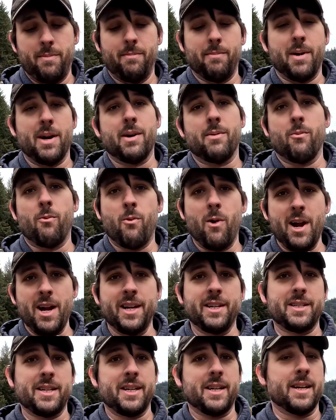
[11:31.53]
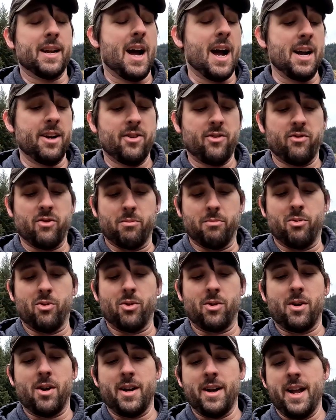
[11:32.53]
but weight and height over
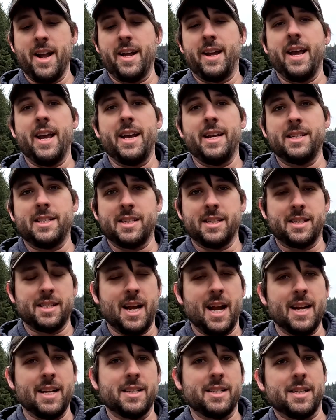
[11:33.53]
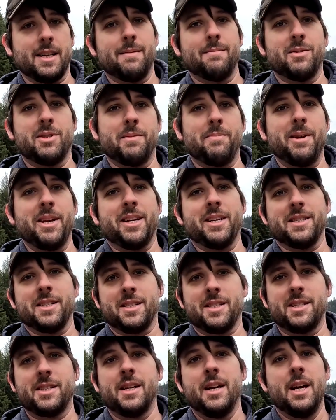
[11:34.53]
bore on AKs is kind of something to be
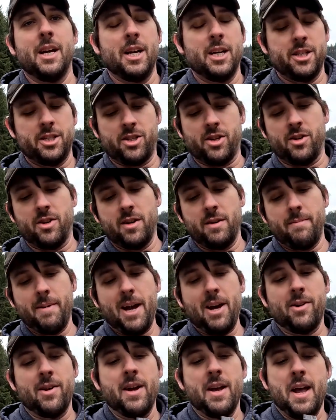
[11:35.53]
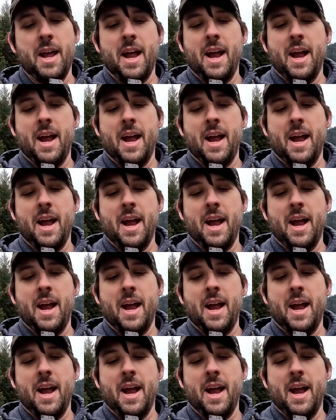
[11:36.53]
concerned about.